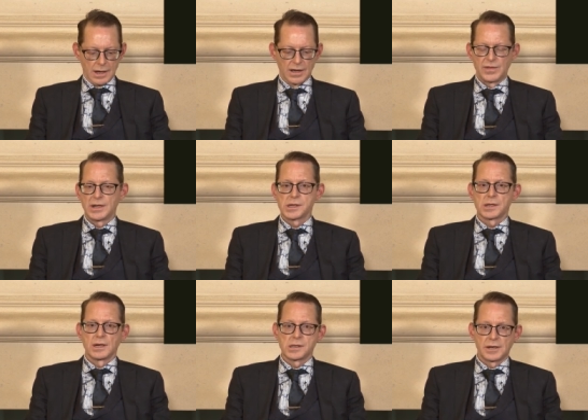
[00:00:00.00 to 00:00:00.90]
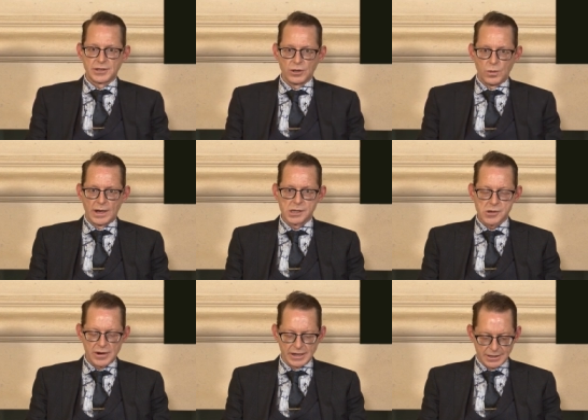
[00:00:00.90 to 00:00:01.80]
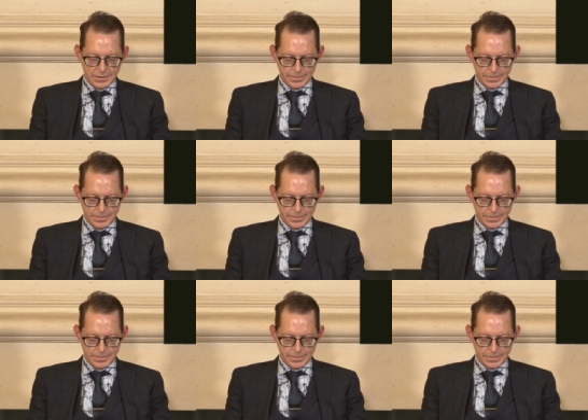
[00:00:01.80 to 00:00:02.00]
And this is a two-way street.